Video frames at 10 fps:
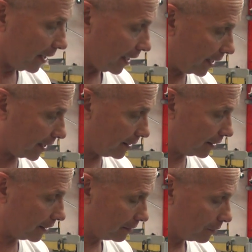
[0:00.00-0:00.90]

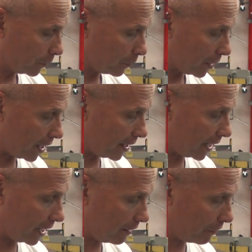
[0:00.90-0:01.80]
And I
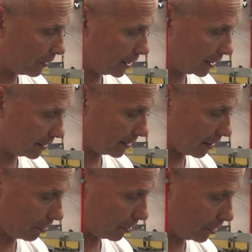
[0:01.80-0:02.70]
have this
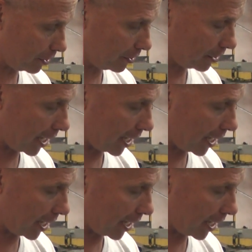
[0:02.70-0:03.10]
third